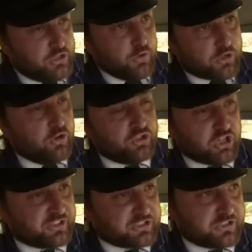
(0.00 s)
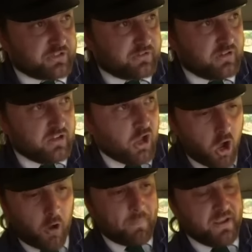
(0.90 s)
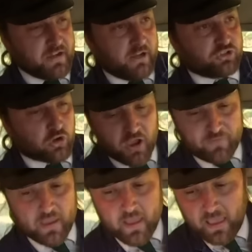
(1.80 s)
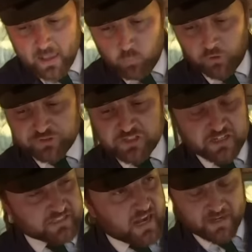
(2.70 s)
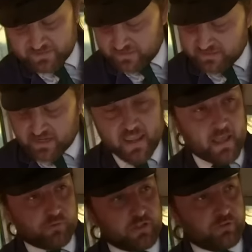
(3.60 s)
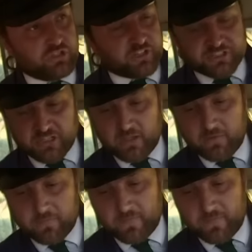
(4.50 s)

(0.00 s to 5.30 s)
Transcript: you could just hop in and drive it. It wasn't a taxing day out. It was just a